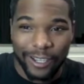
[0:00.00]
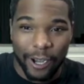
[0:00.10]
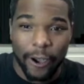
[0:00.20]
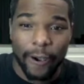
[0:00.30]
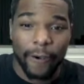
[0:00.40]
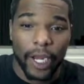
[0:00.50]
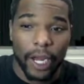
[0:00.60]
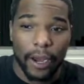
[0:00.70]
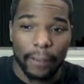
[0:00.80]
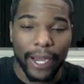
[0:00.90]
Oh,
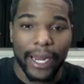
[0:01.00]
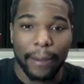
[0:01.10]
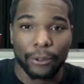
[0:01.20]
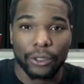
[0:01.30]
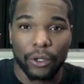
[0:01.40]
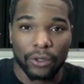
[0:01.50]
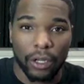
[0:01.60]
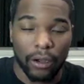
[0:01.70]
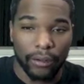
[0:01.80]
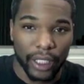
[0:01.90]
and pineapples don't
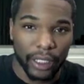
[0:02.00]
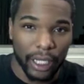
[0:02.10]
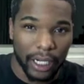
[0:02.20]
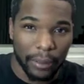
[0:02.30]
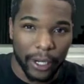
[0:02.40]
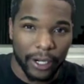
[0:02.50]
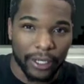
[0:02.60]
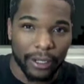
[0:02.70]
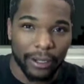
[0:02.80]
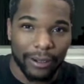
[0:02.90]
solve anything,
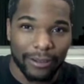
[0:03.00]
apparently.